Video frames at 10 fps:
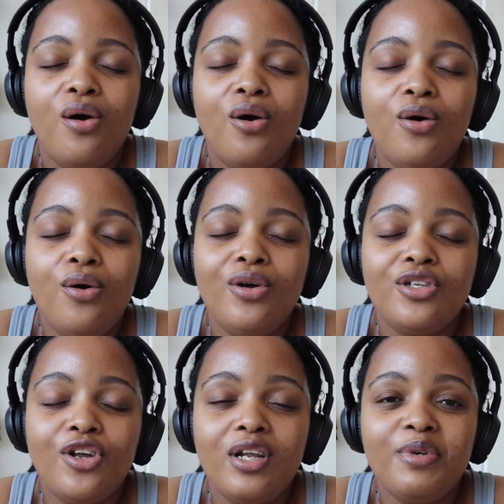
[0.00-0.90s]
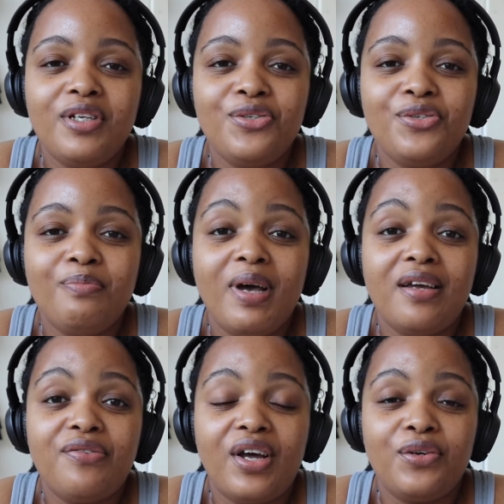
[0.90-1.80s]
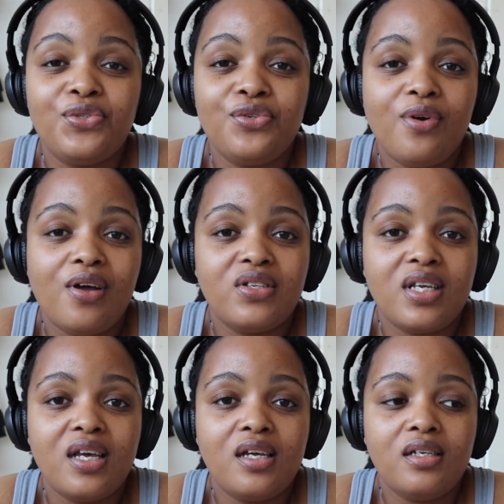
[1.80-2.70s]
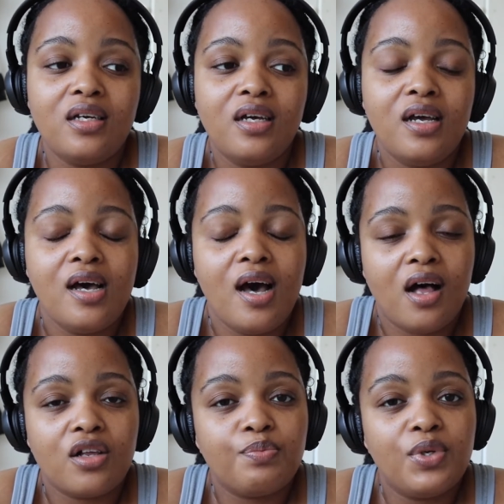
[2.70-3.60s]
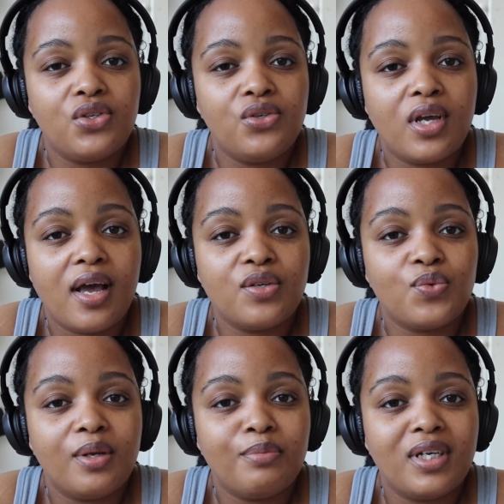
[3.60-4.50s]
Oh, so let me do my final 2 rounds, and I'll speak to you guys when I'm